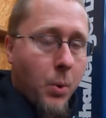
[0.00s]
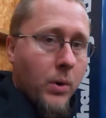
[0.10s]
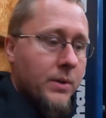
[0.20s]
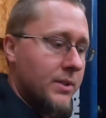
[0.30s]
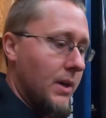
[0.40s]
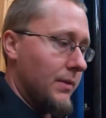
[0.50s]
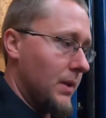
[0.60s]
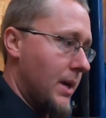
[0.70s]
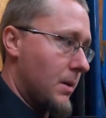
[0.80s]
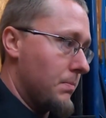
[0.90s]
important
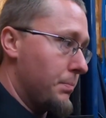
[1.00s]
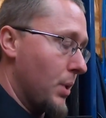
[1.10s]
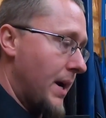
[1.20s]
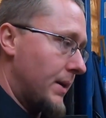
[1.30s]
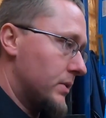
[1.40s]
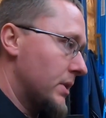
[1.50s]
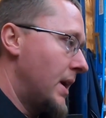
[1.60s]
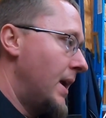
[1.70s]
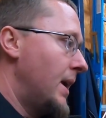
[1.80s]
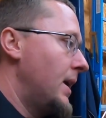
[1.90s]
stuff like brakes,
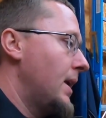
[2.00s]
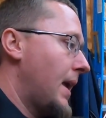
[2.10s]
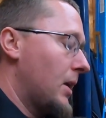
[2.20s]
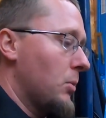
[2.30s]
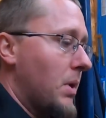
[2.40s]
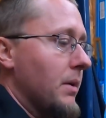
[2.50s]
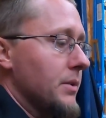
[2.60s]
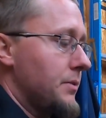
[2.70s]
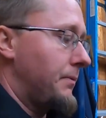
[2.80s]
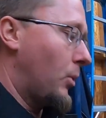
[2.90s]

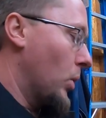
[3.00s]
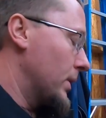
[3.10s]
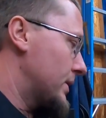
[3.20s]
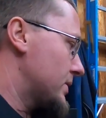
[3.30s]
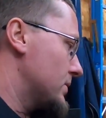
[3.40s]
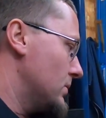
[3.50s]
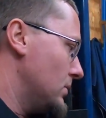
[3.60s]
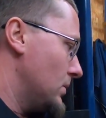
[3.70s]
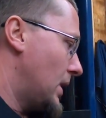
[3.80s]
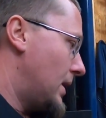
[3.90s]
handlebars, forks,
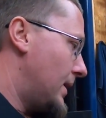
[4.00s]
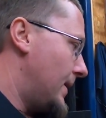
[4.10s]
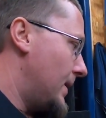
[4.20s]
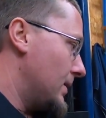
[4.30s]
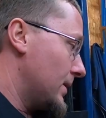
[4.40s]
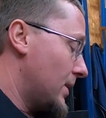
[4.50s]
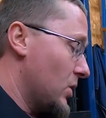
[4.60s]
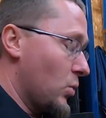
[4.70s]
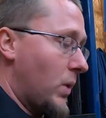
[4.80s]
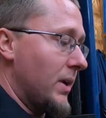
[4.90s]

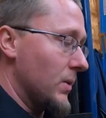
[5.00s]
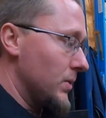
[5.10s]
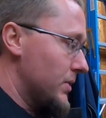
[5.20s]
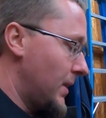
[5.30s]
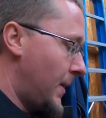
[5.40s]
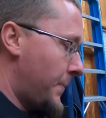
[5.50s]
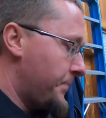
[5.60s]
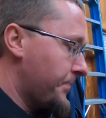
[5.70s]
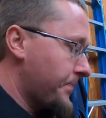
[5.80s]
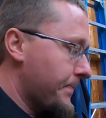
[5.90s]
your wheels,
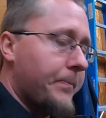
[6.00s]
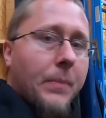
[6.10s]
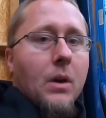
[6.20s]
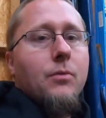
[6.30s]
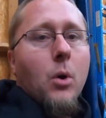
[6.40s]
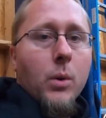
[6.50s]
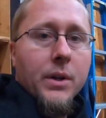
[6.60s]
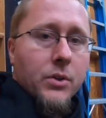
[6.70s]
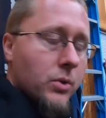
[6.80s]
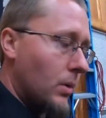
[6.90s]

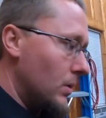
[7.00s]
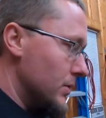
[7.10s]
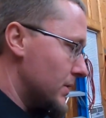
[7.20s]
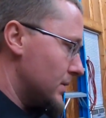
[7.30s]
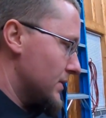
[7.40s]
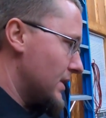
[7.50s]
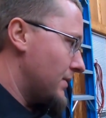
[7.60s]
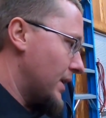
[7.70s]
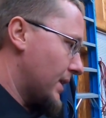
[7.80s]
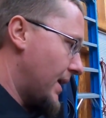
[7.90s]
forward controls,
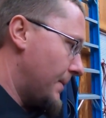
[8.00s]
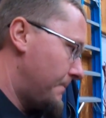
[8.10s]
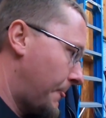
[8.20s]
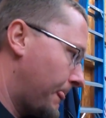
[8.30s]
stuff like that.